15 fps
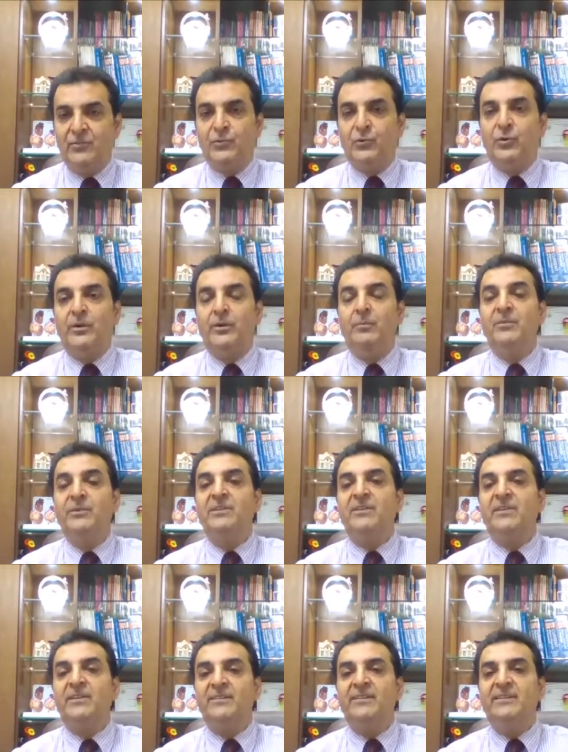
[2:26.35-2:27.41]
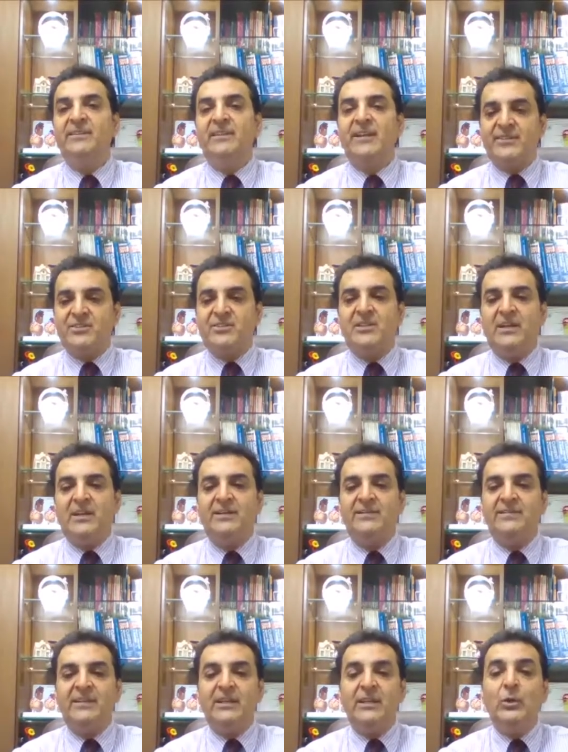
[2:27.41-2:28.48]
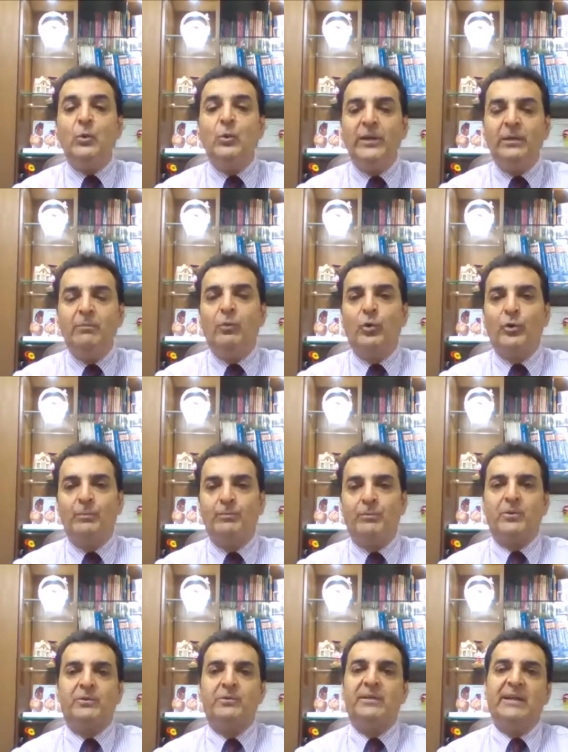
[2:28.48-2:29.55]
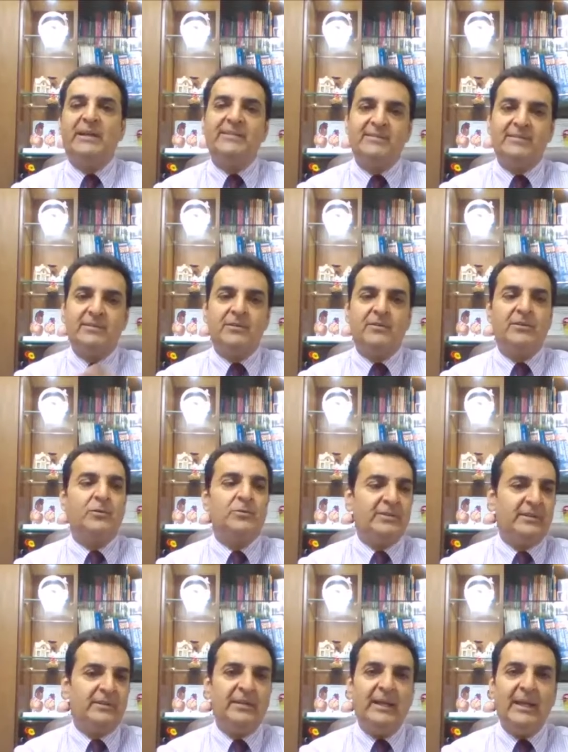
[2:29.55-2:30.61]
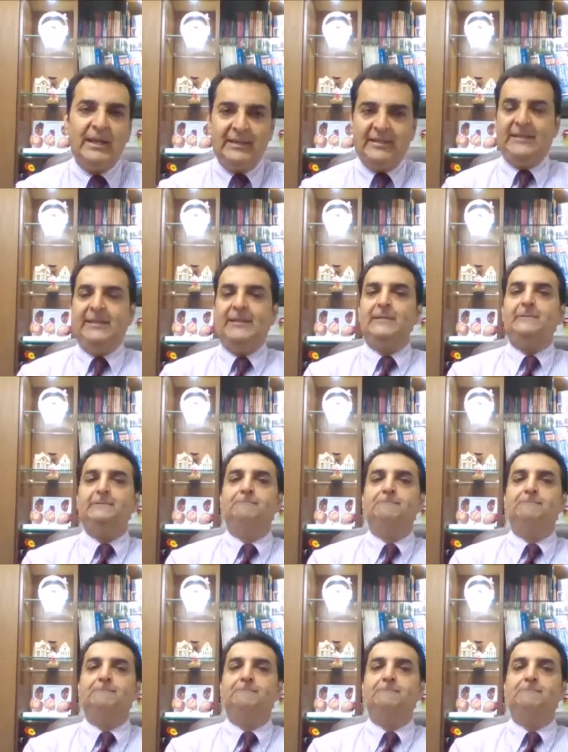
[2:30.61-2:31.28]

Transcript: So increasing the HDL is equally more important as reducing the LDL.